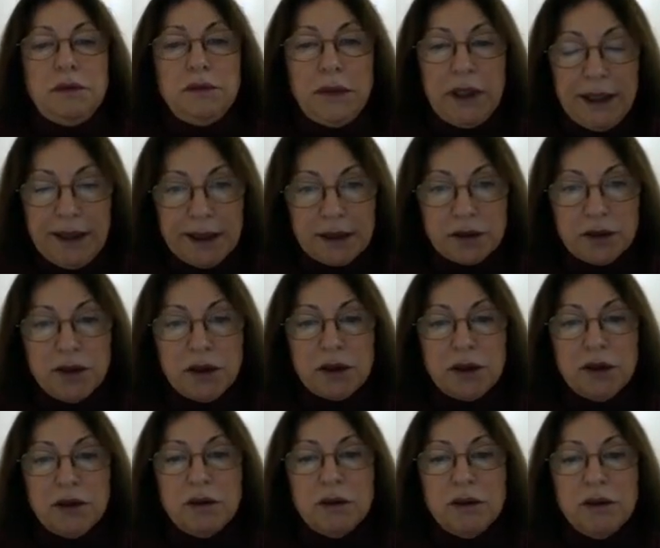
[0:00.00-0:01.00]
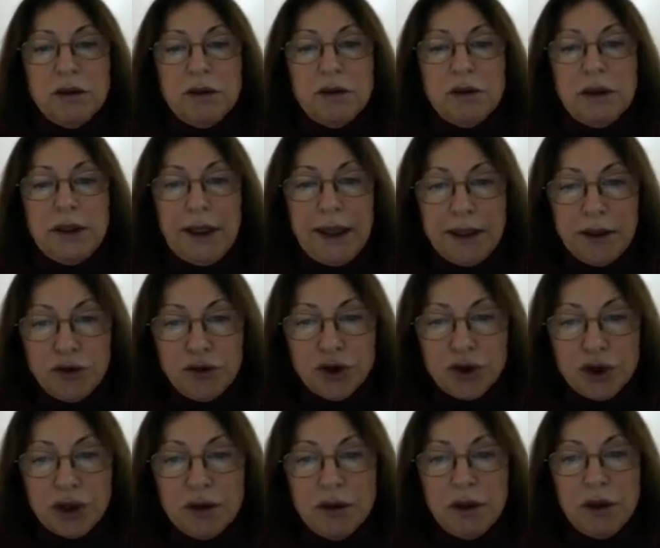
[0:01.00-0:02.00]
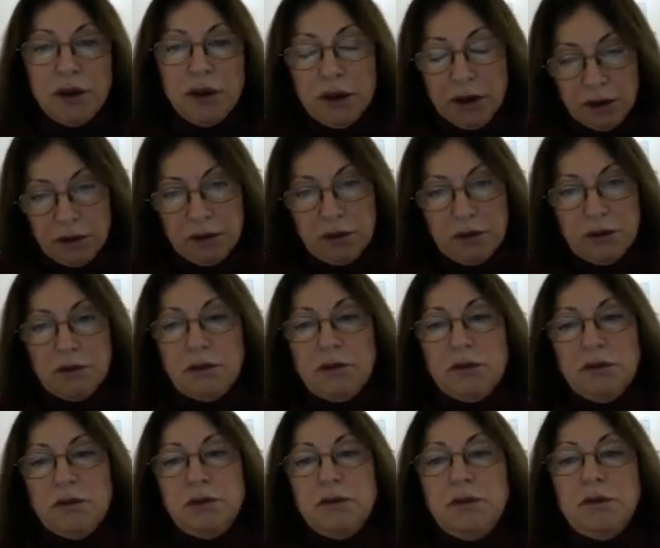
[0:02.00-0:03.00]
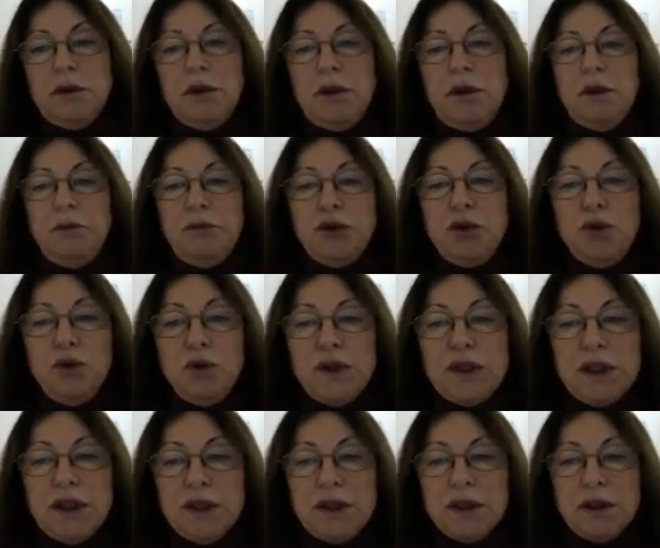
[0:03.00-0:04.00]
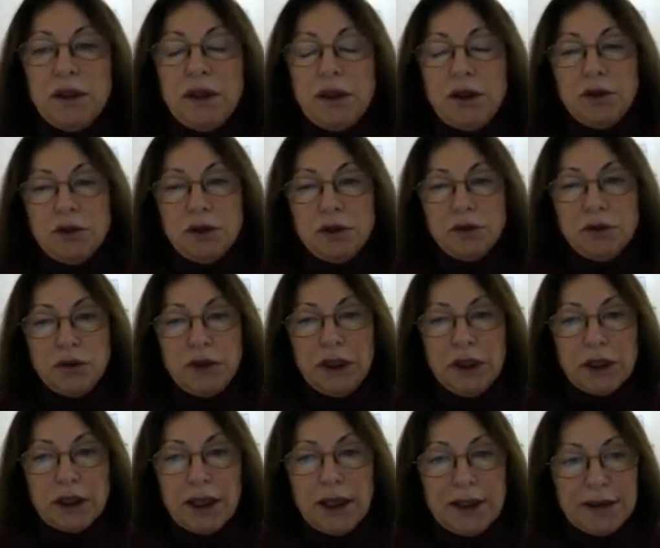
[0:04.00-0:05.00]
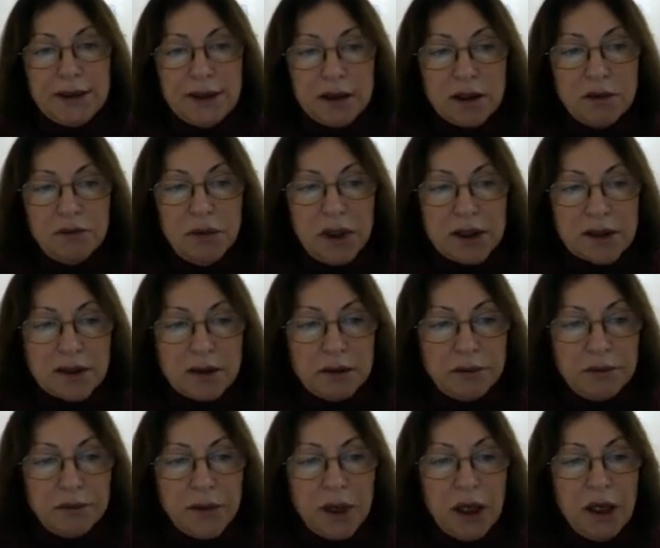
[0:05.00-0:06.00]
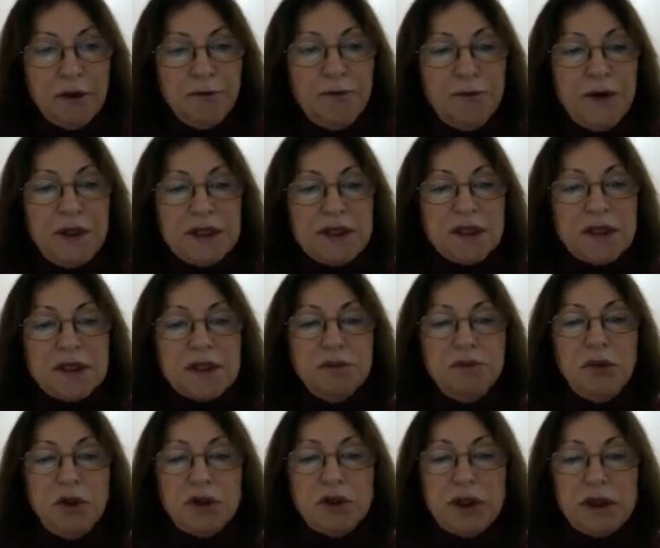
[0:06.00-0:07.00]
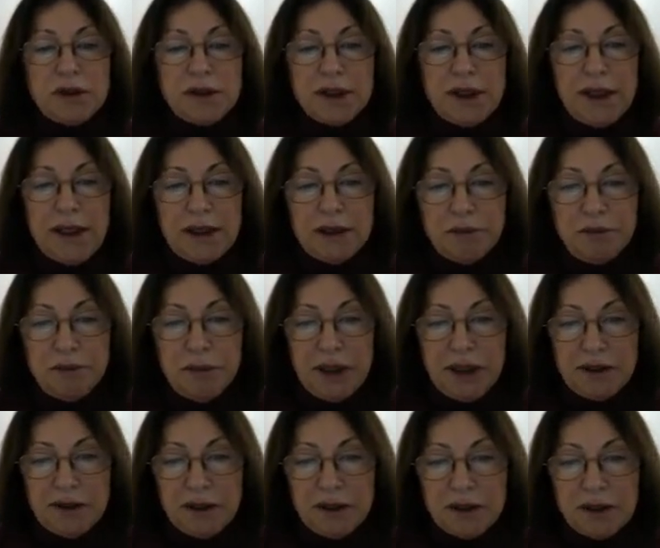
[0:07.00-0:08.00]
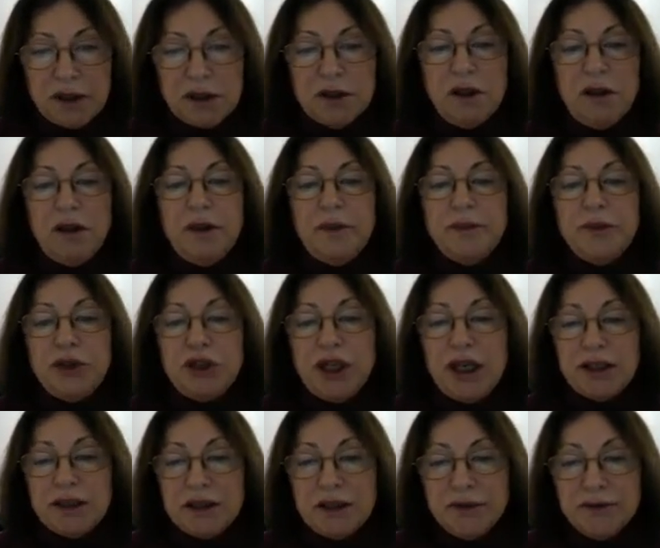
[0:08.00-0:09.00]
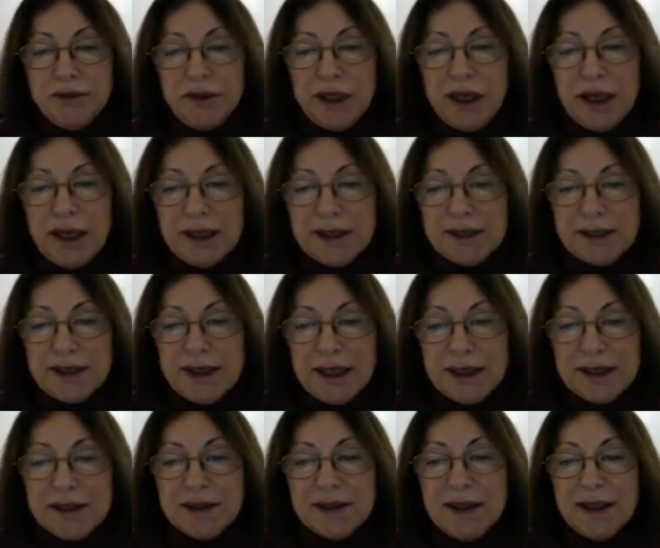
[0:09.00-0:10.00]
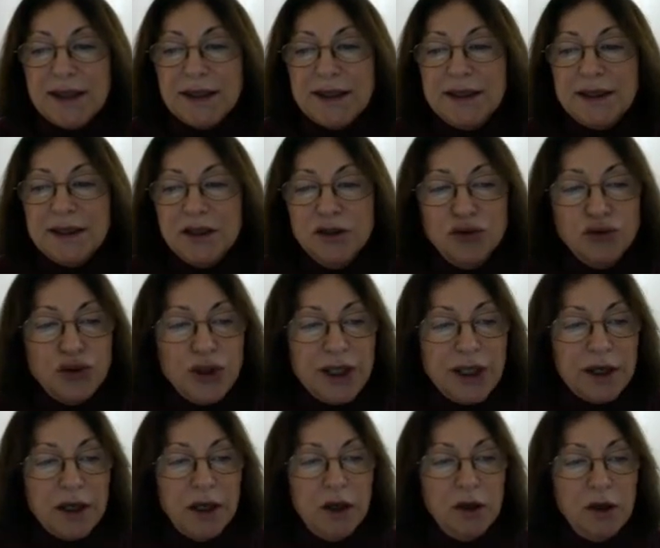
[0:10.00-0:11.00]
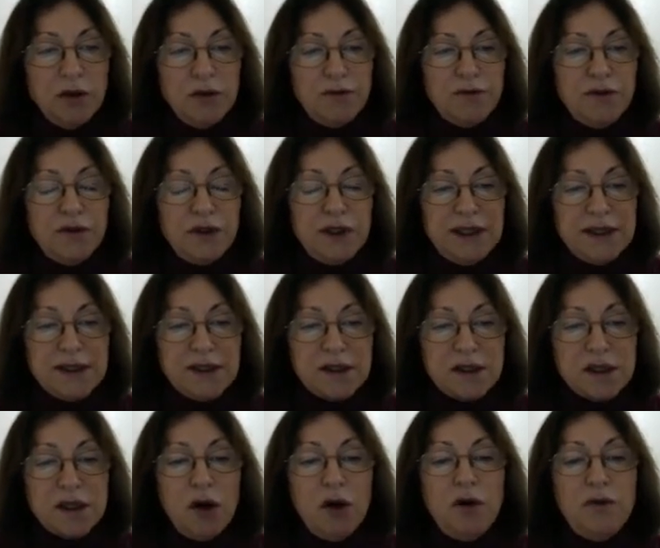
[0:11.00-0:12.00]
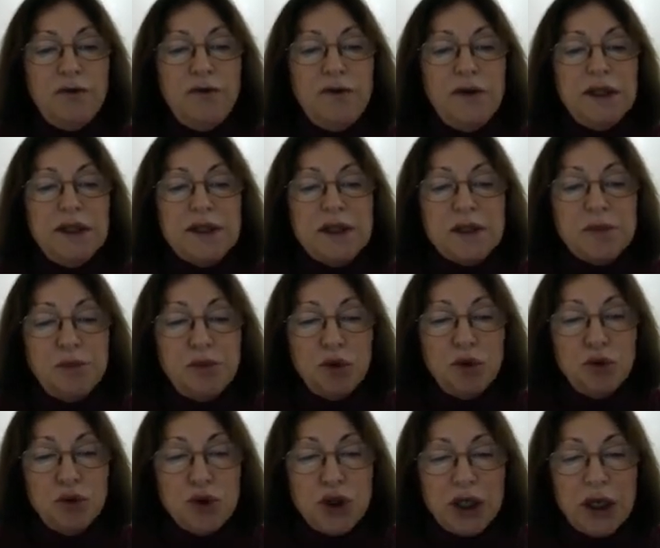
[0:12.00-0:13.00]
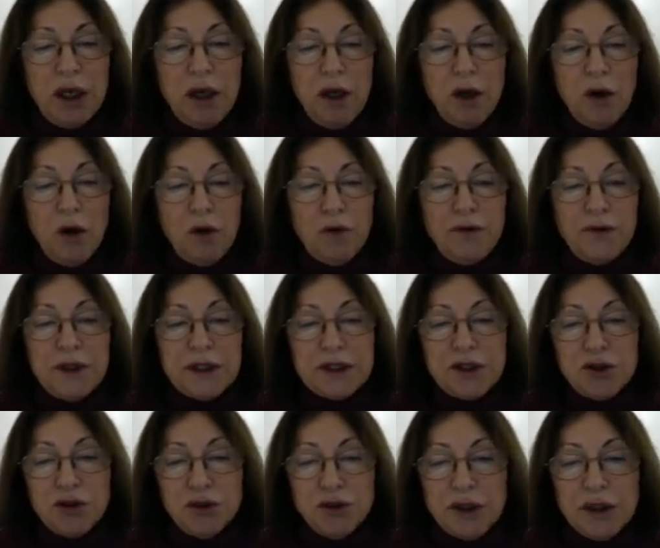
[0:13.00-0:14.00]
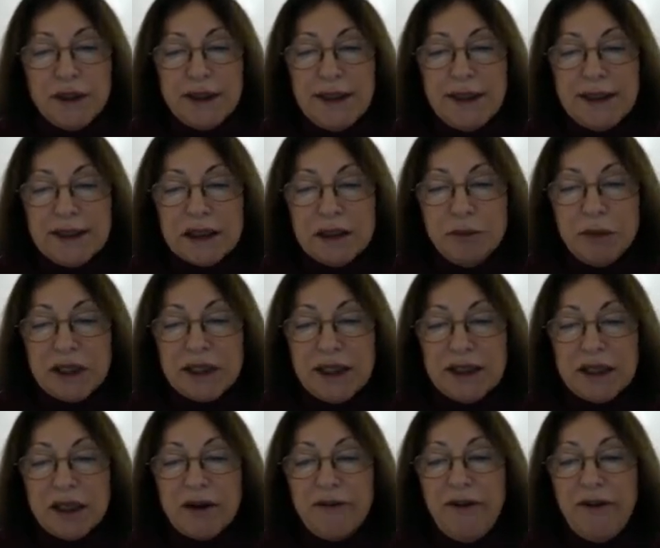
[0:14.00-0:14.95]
electrical nature process into the cardiac muscle. Physics models and methods objectively assess the degree of risks of exposure of external electromagnetic